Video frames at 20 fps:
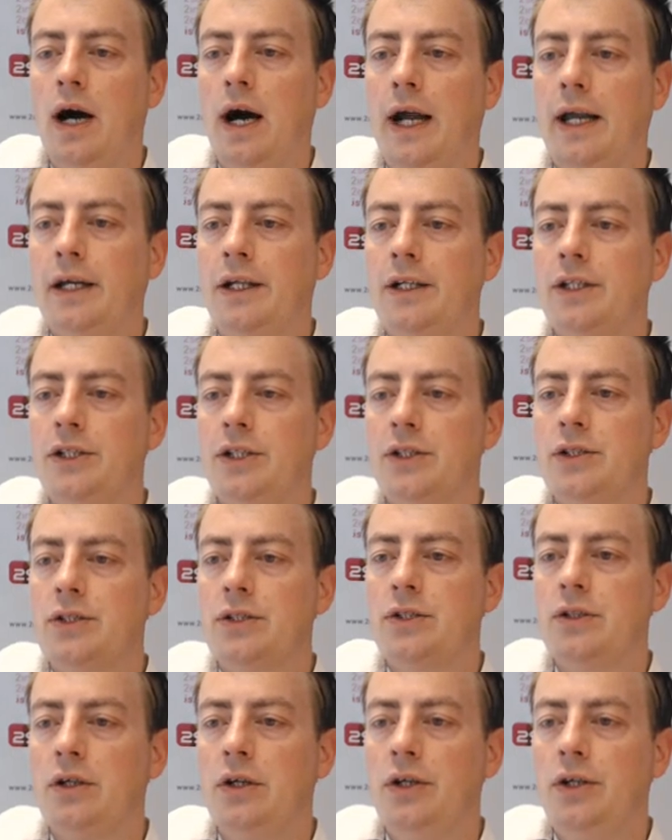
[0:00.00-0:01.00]
I can
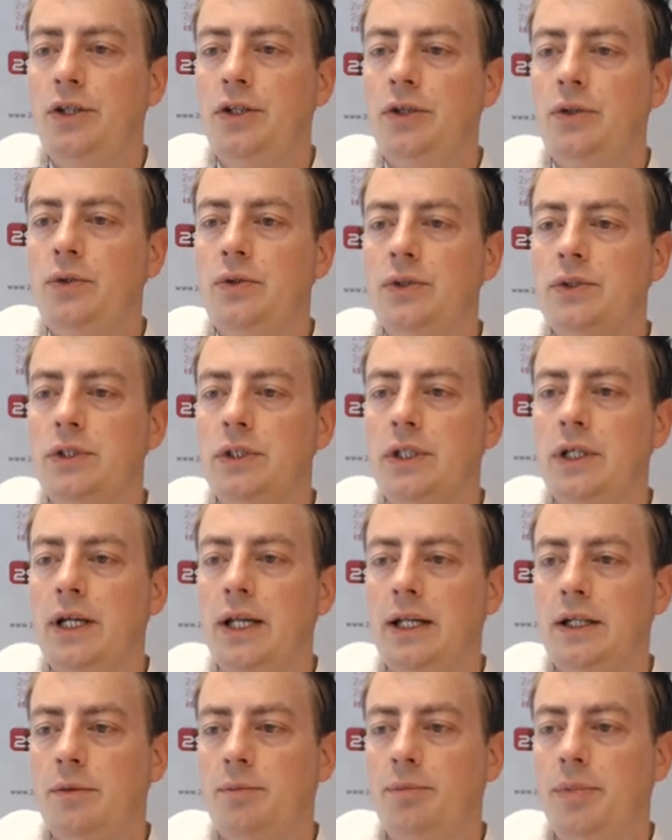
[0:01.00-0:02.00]
just use
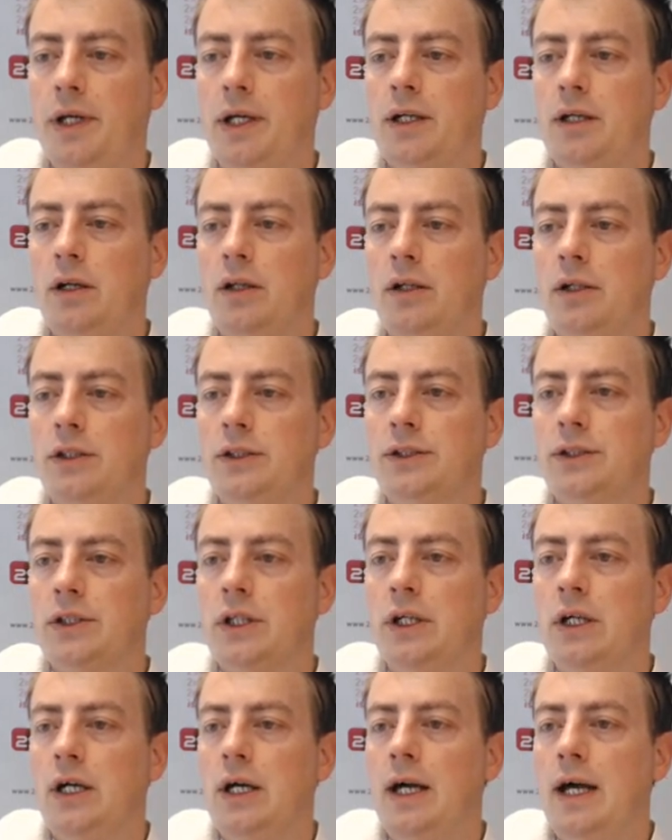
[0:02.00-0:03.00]
it to pick colors
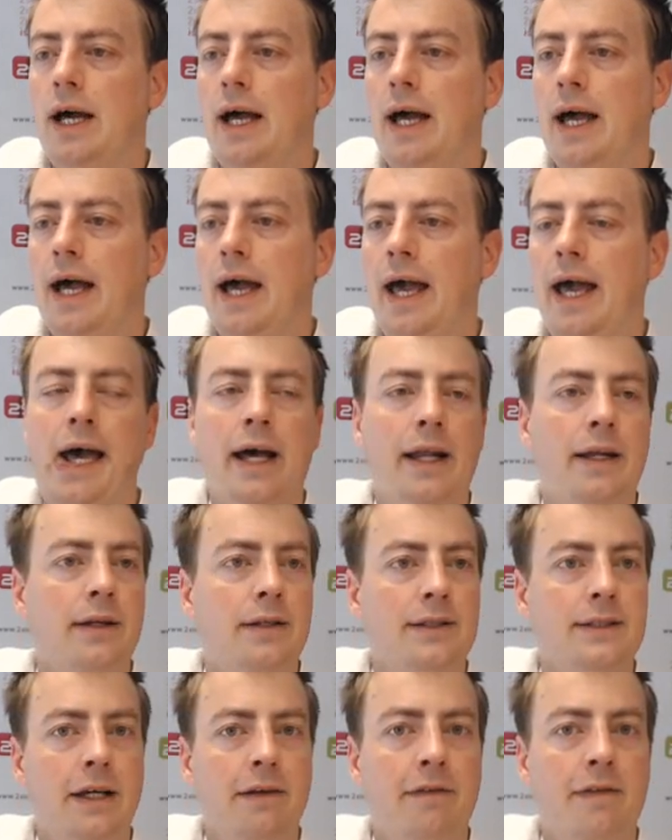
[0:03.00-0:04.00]

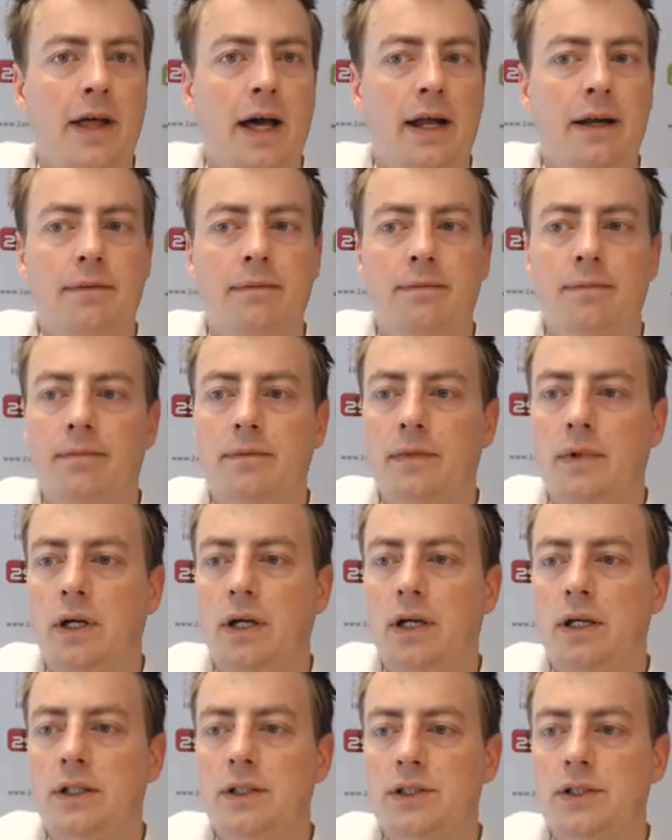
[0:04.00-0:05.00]
and save that.
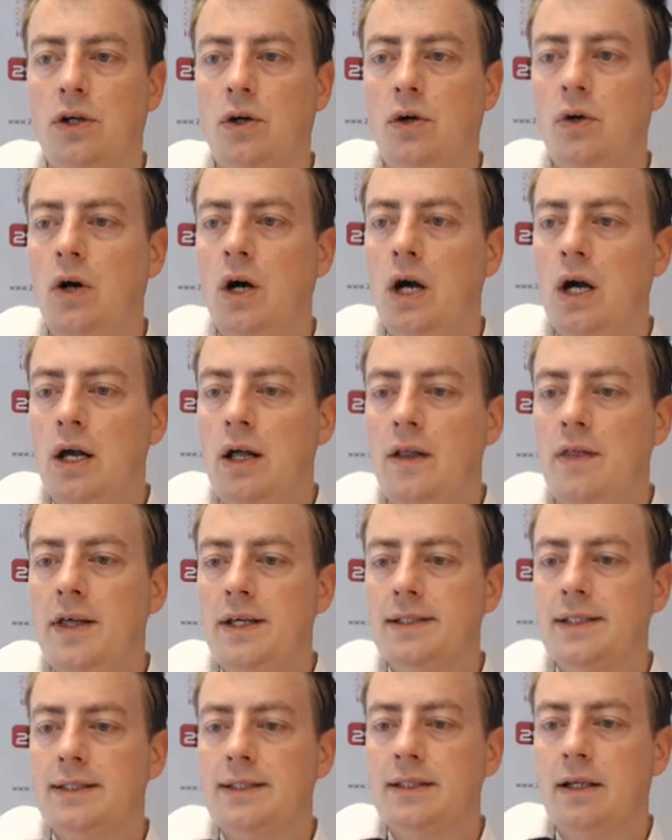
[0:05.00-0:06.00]
So
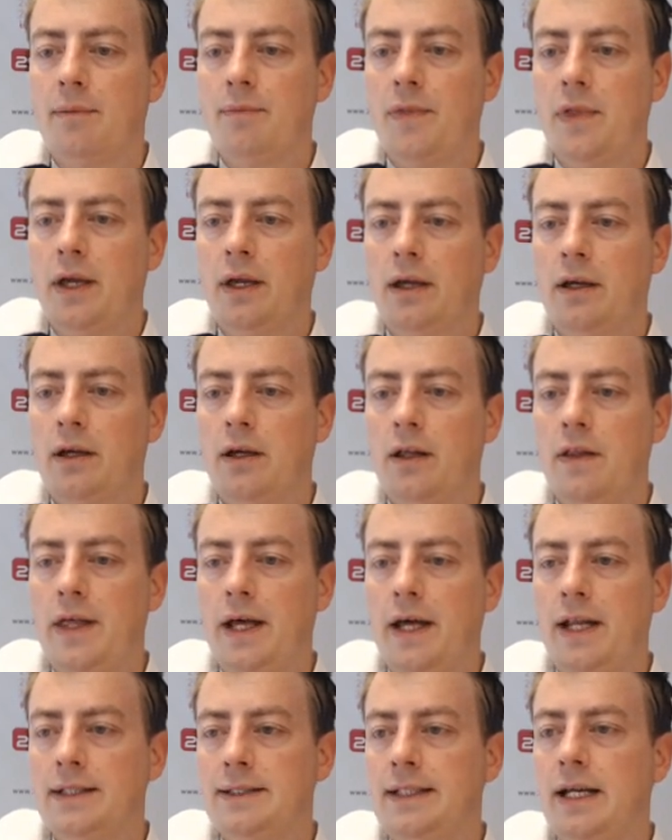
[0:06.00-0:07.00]
this is something
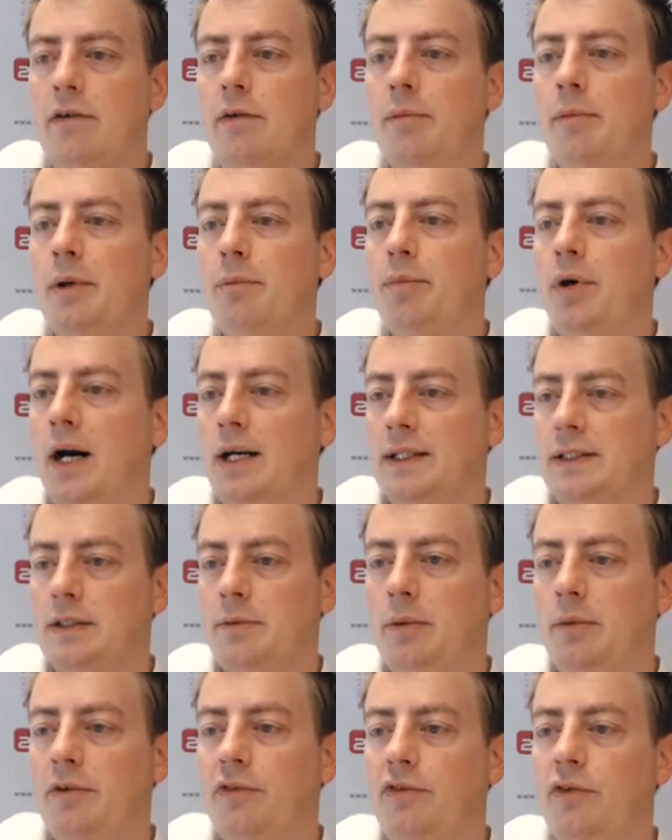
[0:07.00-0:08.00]
that has never been
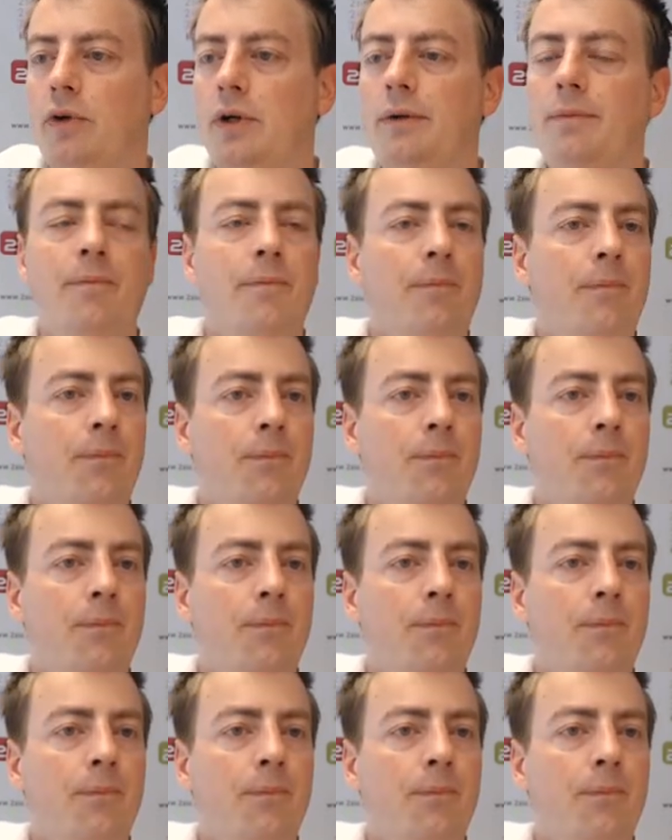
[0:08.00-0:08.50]
possible before.